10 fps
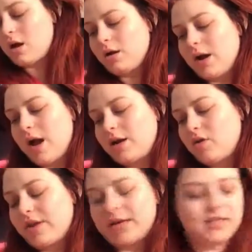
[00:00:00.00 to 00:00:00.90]
Alright, I
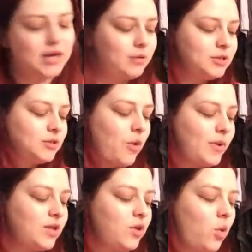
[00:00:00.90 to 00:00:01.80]
know that I said I was
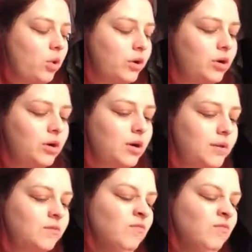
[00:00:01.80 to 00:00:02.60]
going in the order